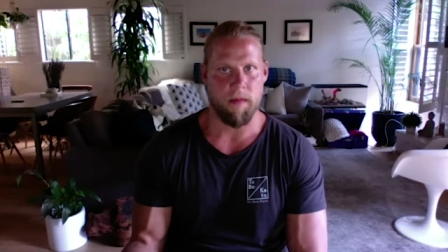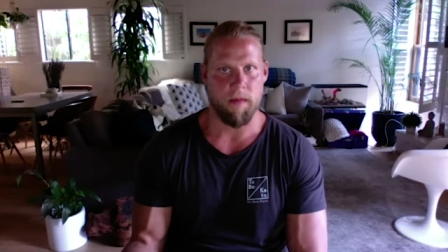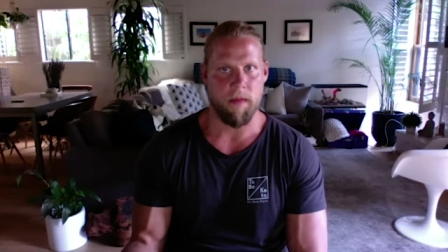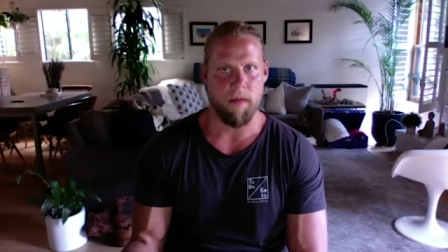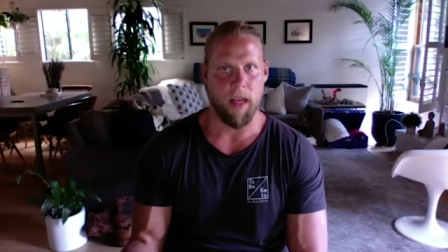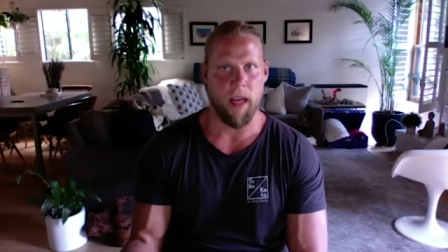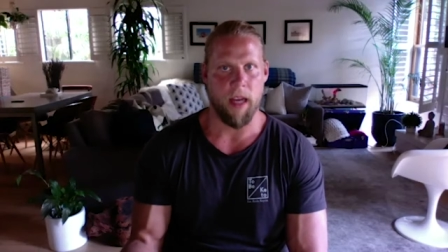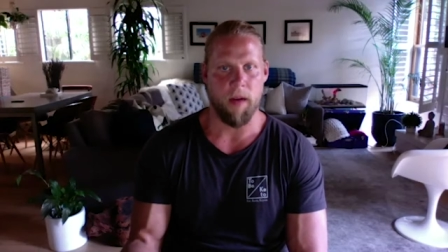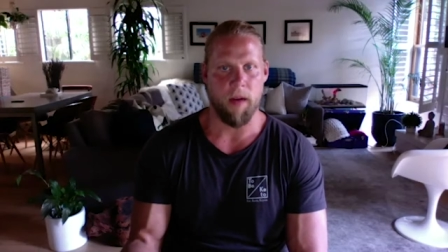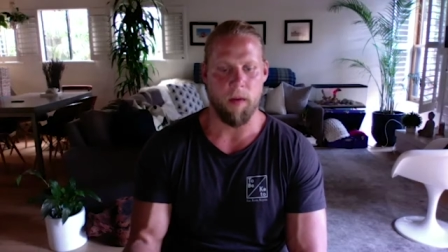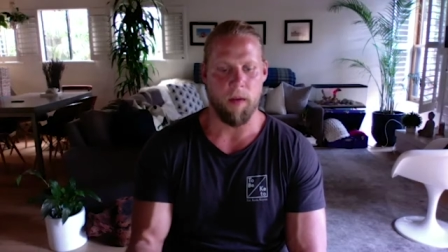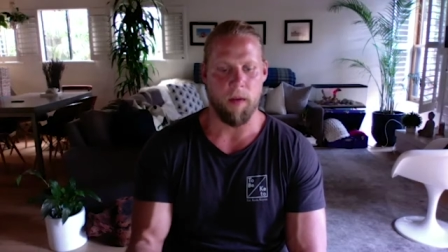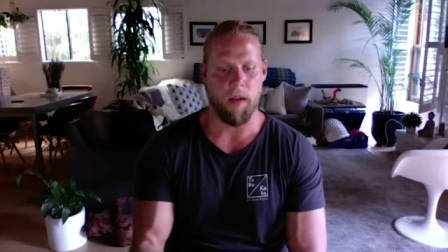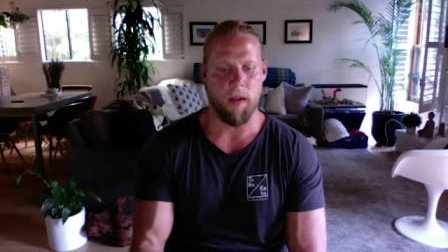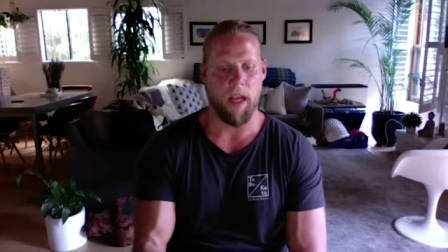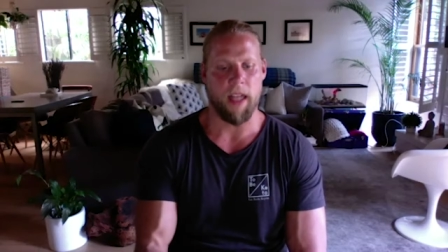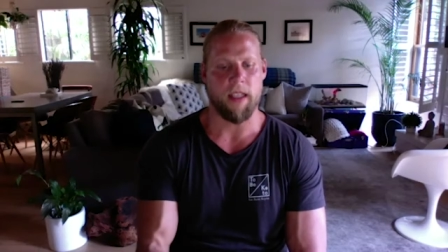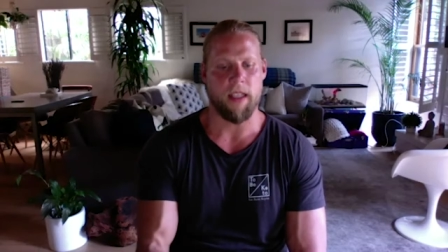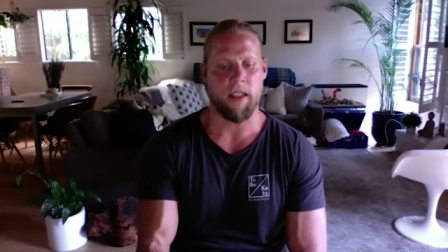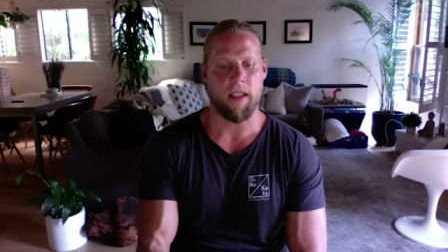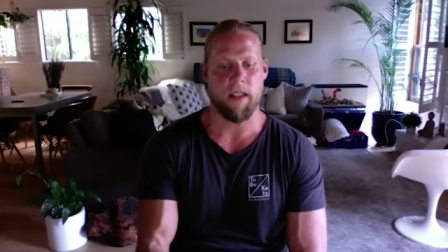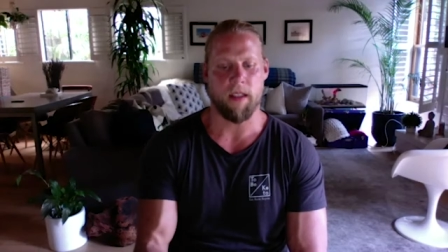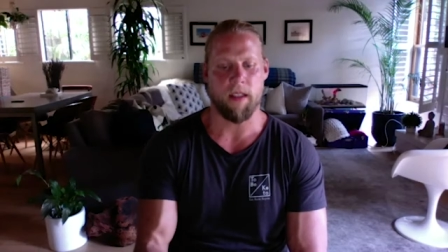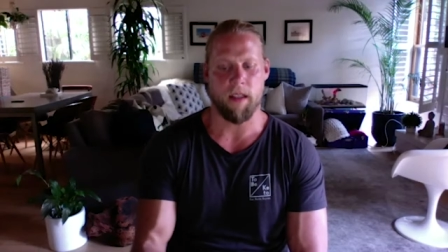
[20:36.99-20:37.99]
like
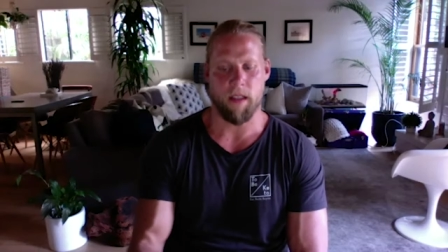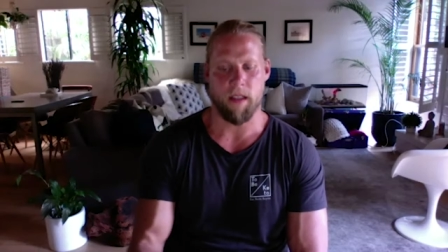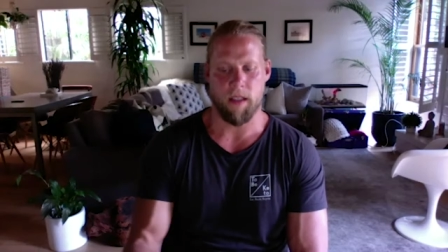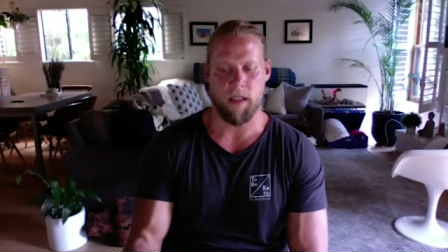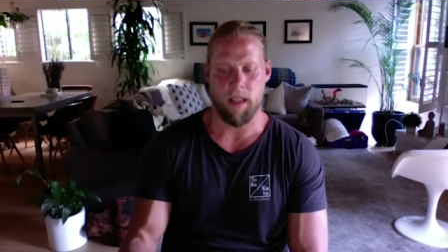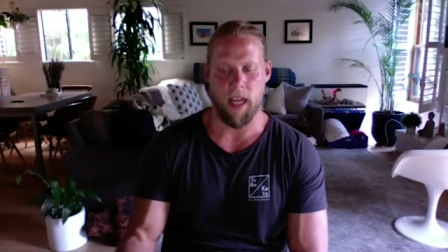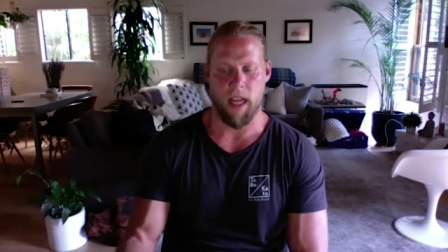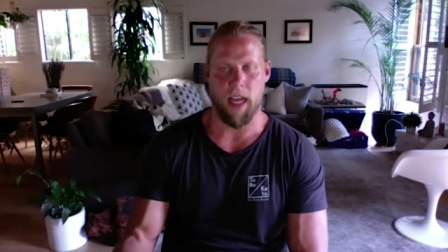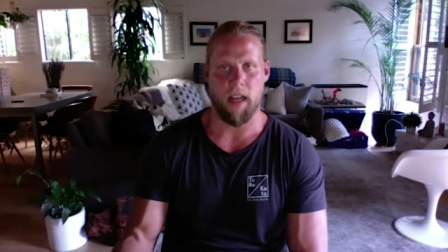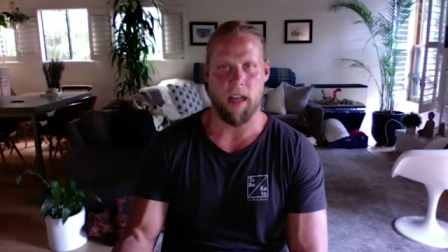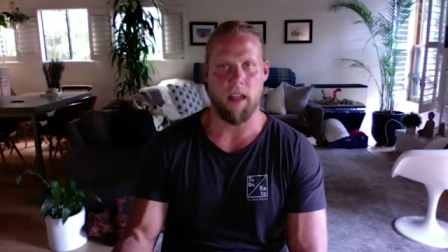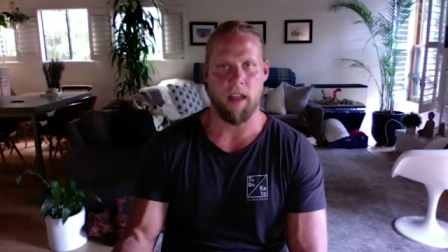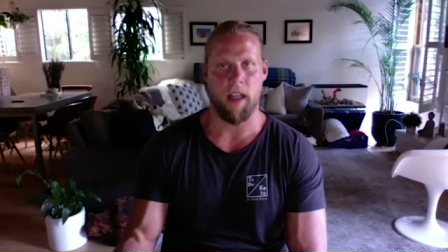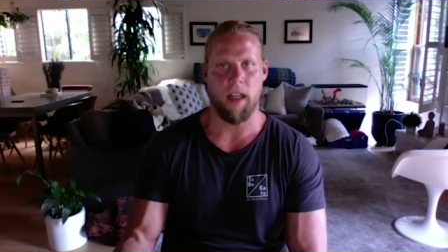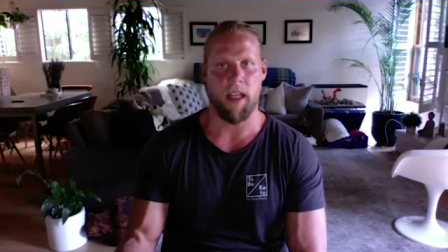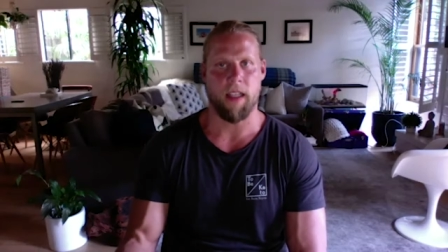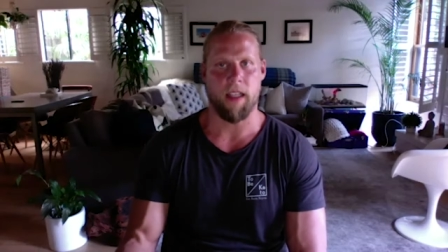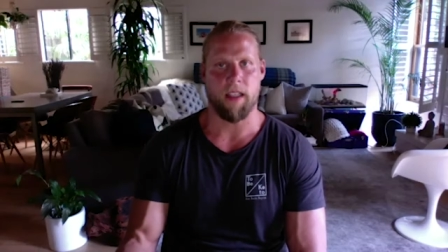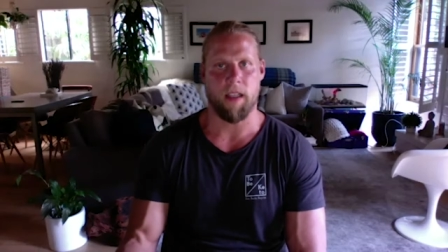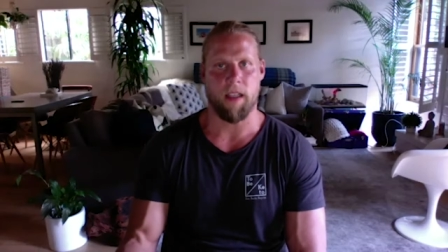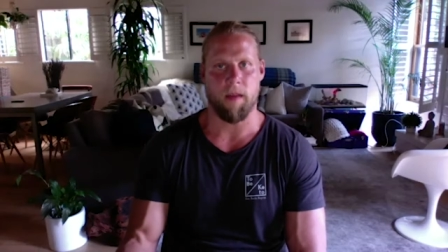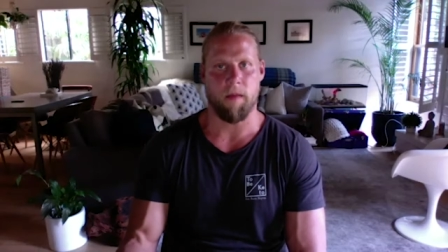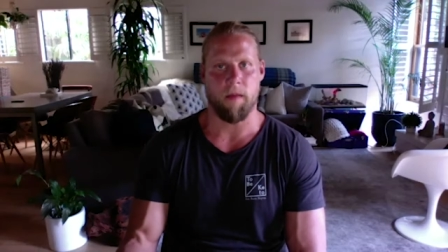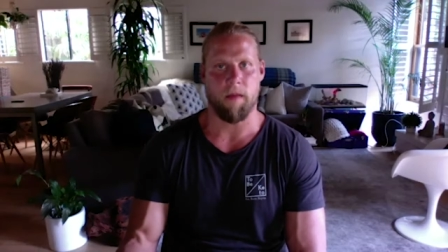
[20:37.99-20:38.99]
let's cycle in
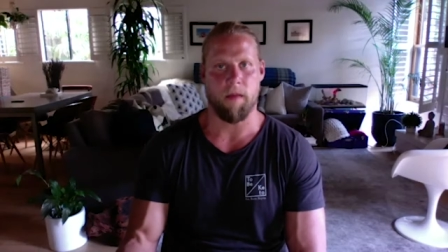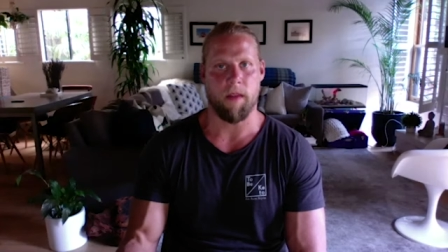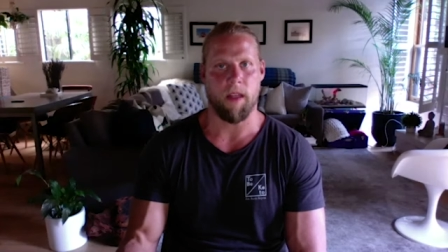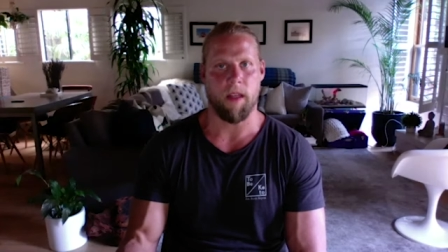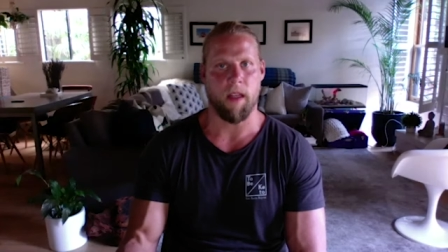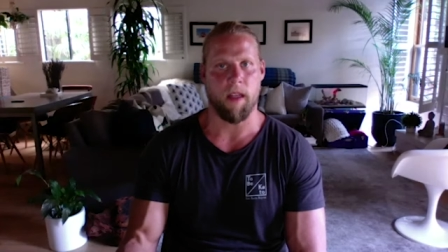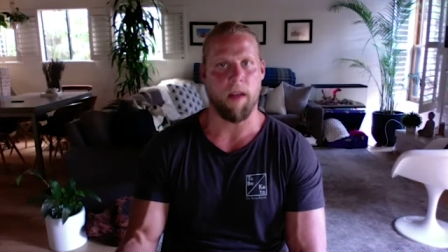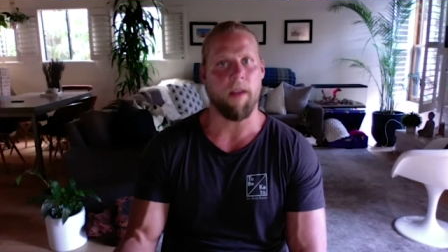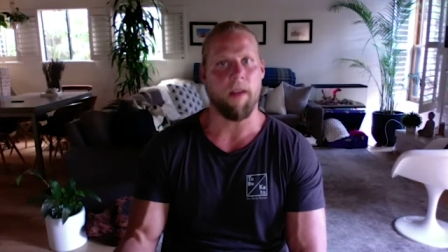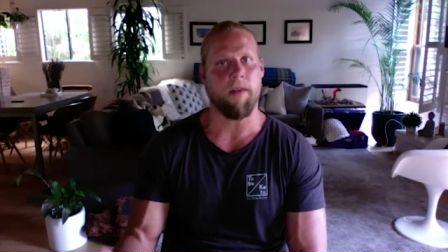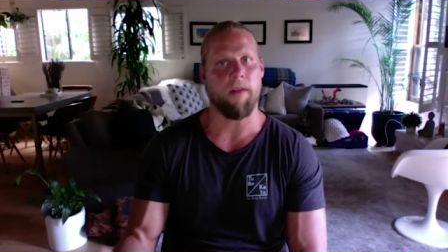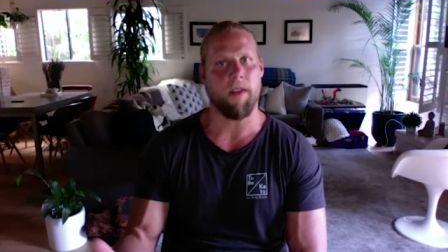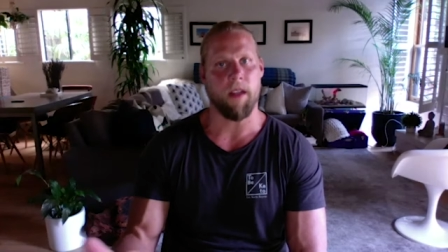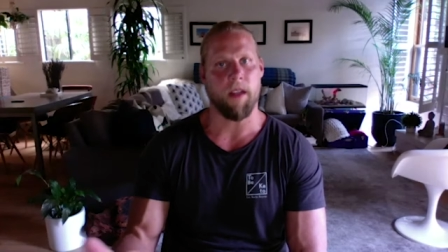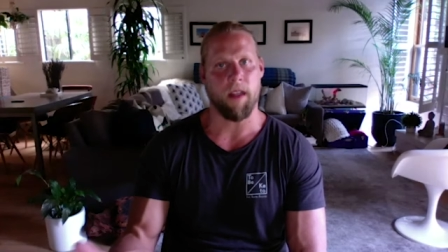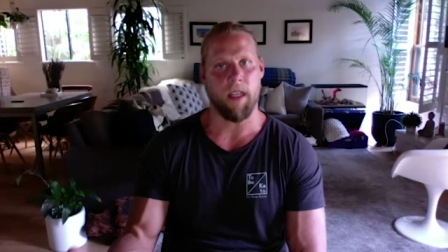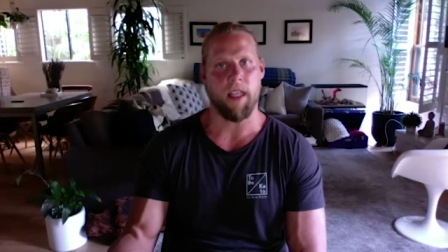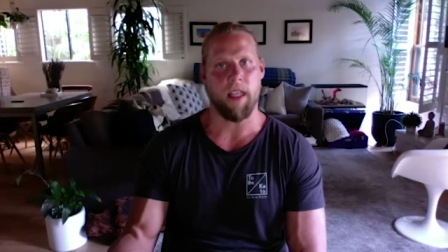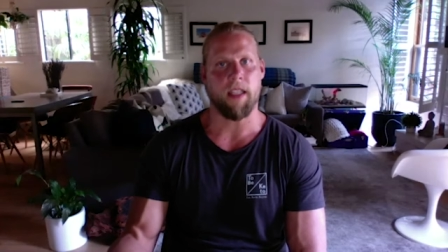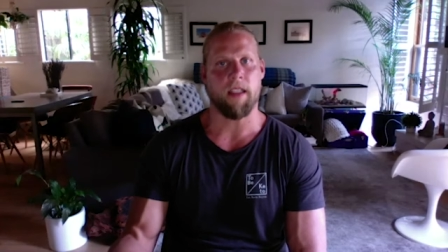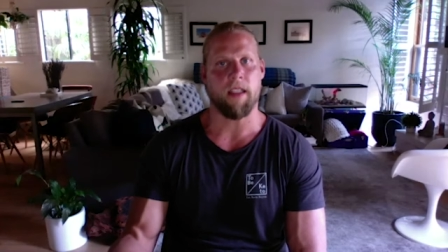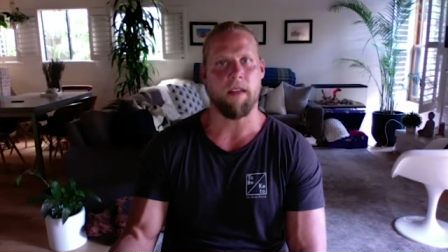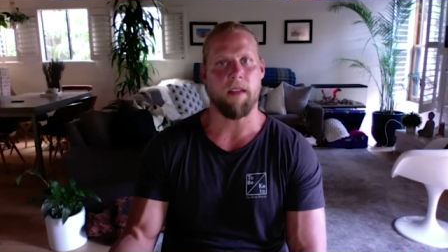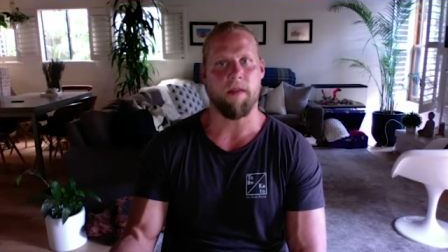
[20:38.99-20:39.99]
some of the
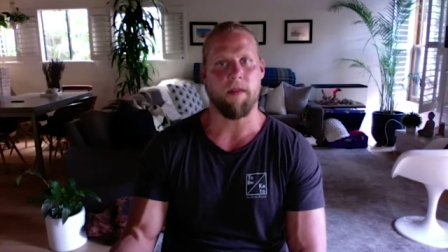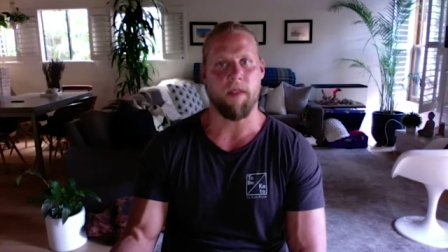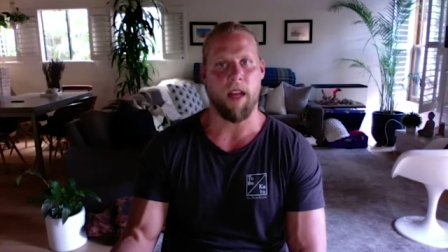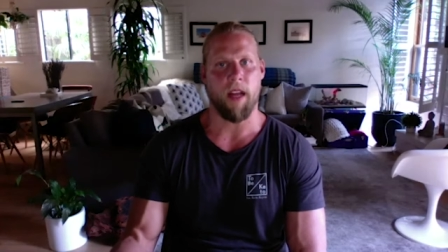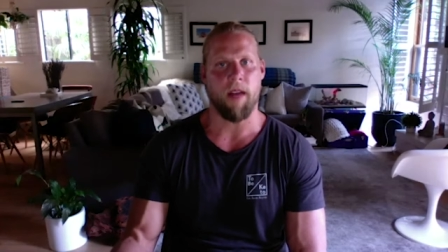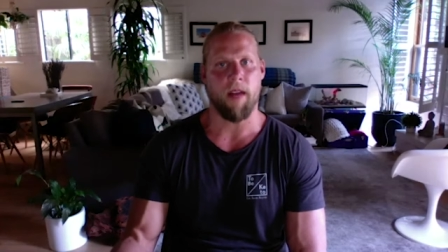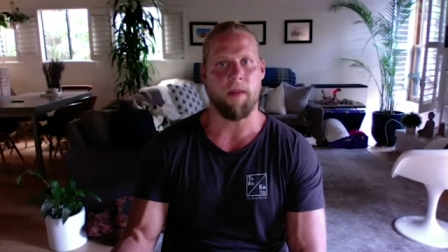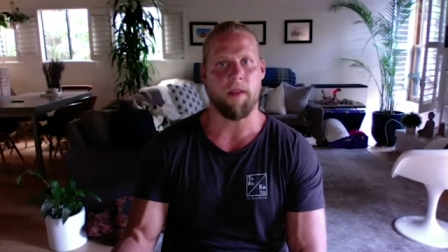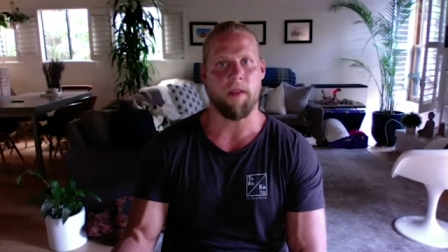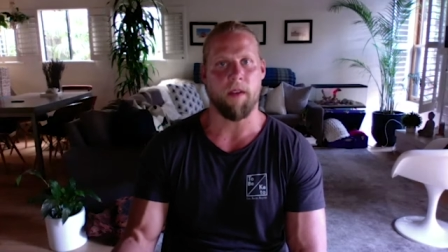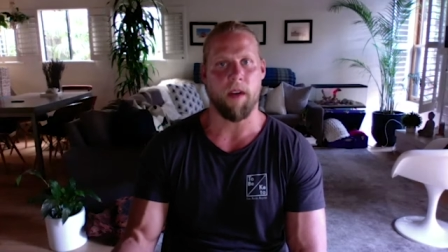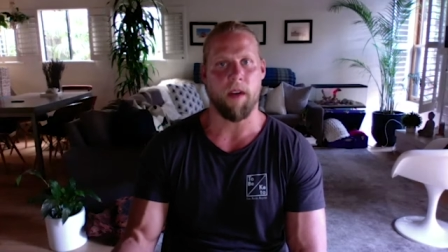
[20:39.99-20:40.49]
least inflammatory